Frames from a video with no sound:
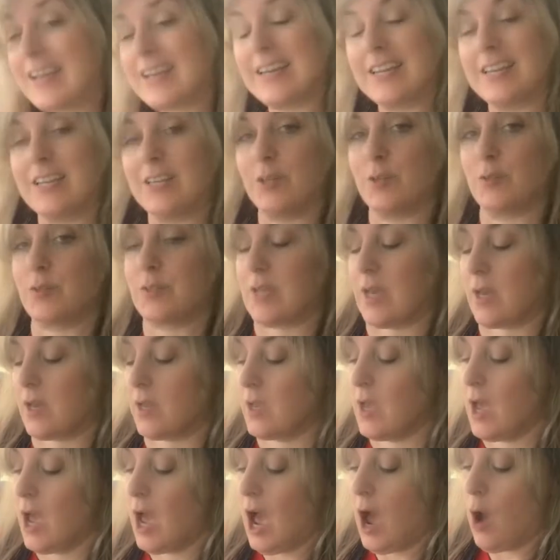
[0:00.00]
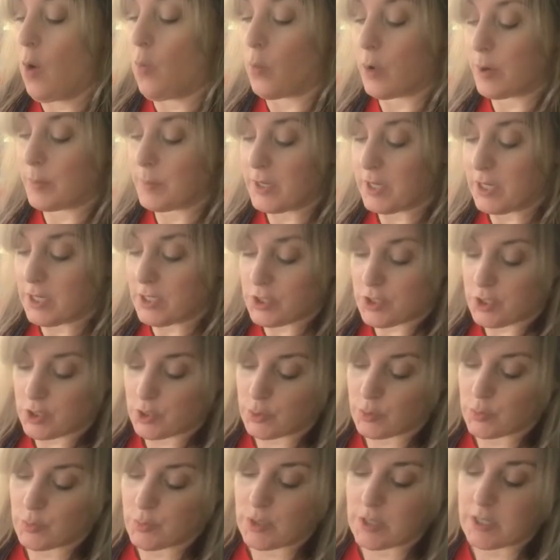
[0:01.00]
going to use that. What I'm going to
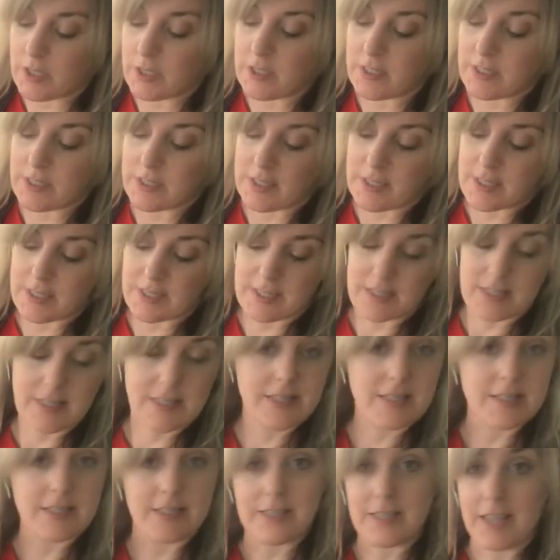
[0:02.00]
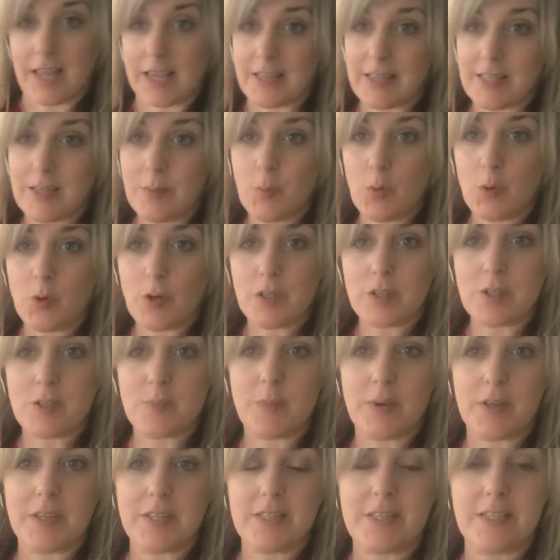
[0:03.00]
do is this is slightly more
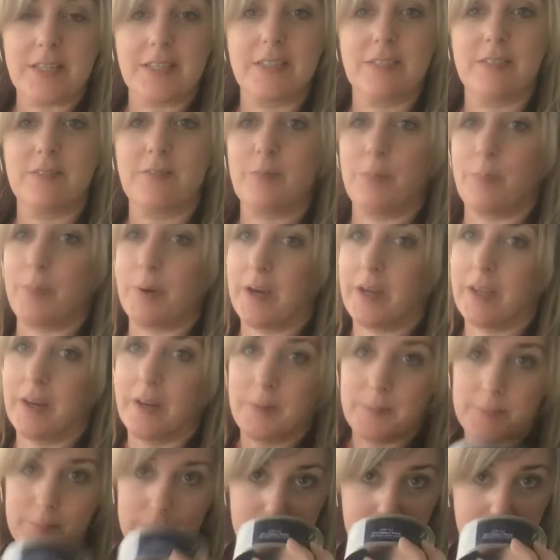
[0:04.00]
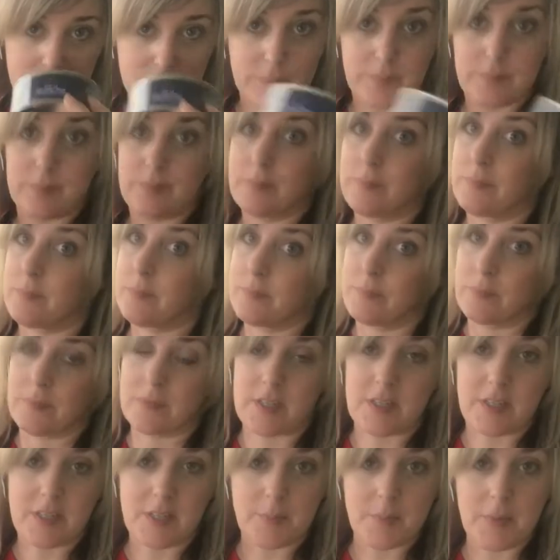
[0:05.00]
expensive, but
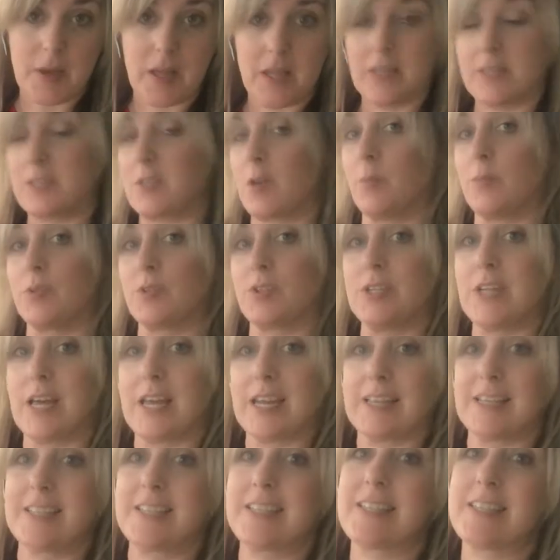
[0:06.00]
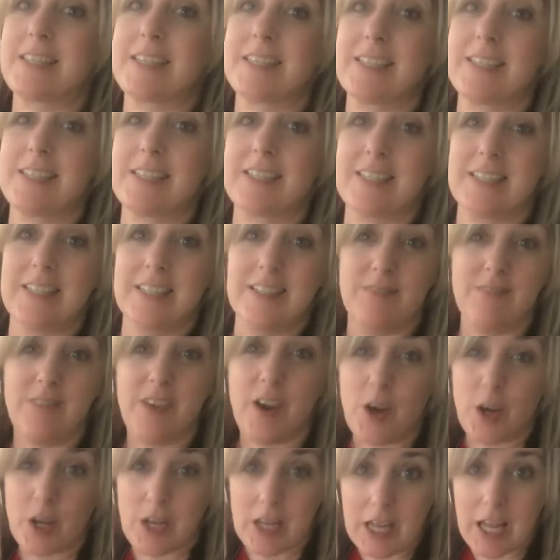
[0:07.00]
the smell is almost non-existent and
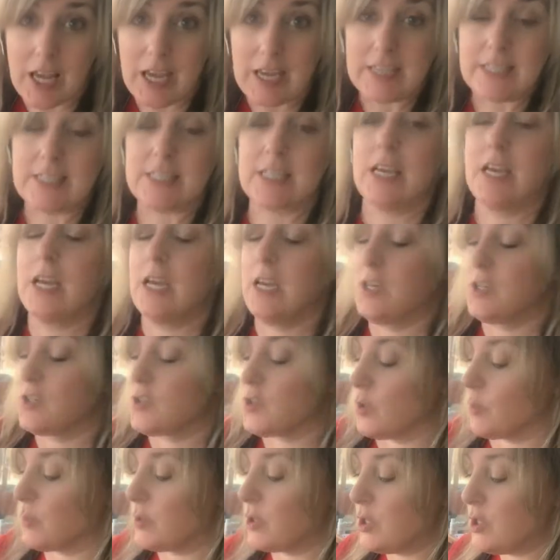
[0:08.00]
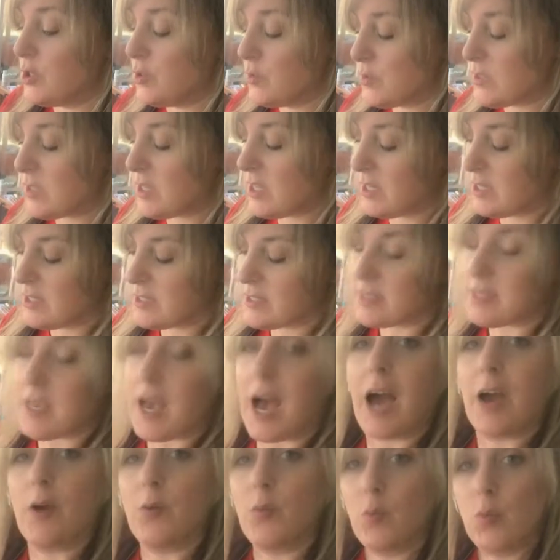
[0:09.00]
very light. So I'm going to use this.
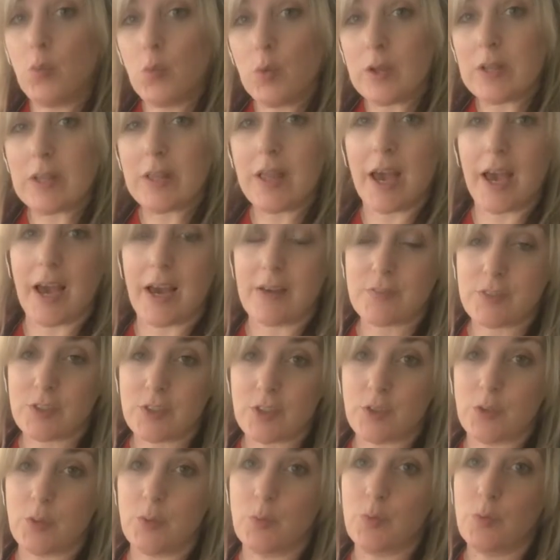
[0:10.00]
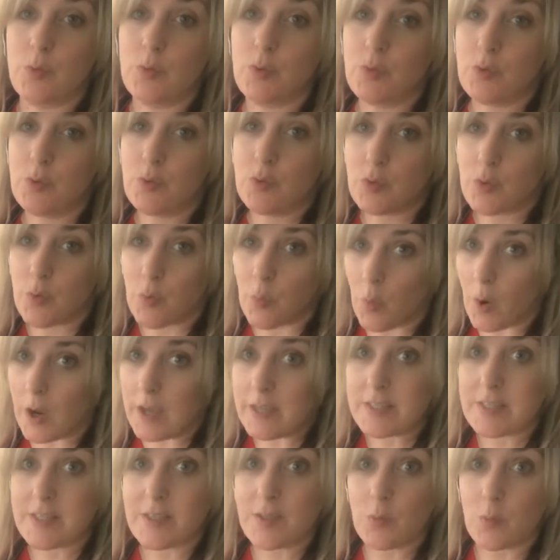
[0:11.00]
I will have to do
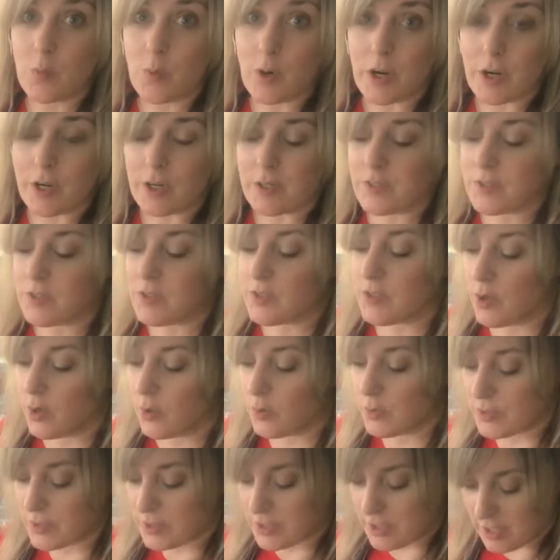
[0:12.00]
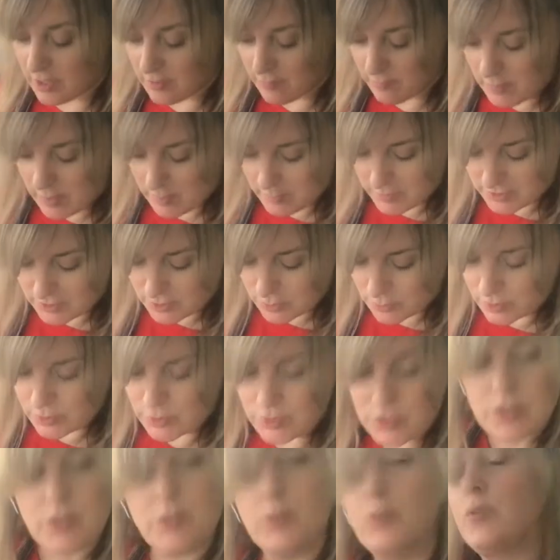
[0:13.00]
twice the work. So instead of maybe doing
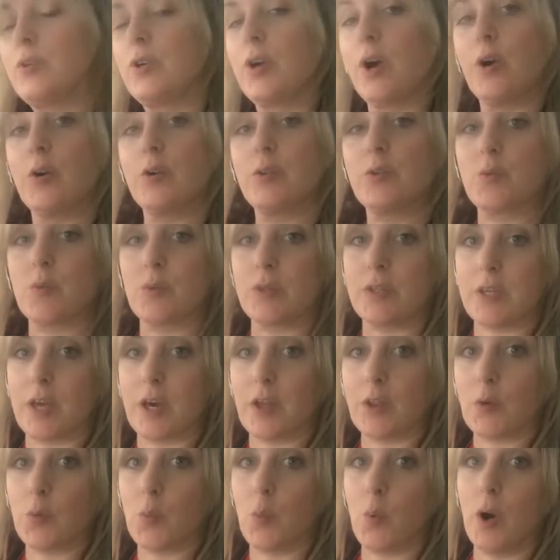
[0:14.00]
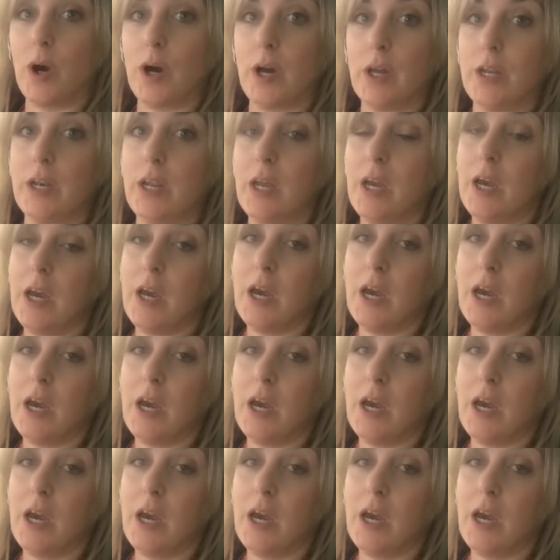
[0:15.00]
two coats with the other one,